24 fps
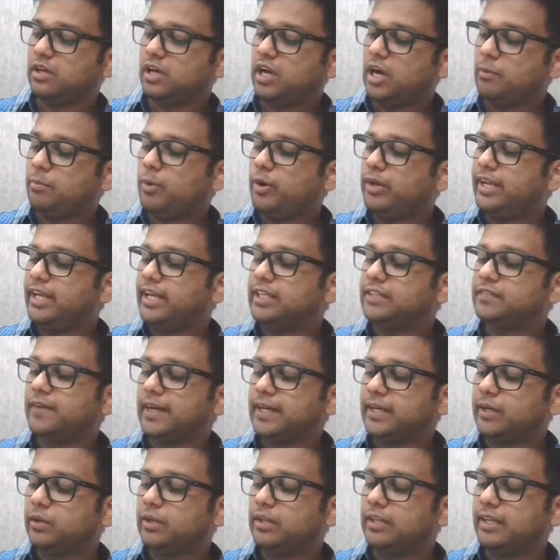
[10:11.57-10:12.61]
upon x
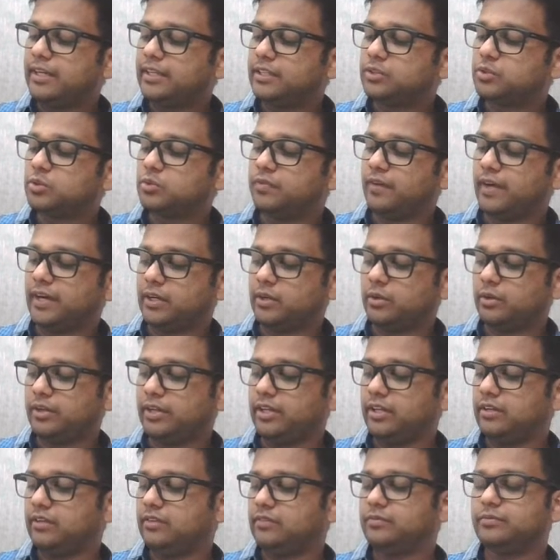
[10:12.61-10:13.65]
factorial, that is 2 factorial.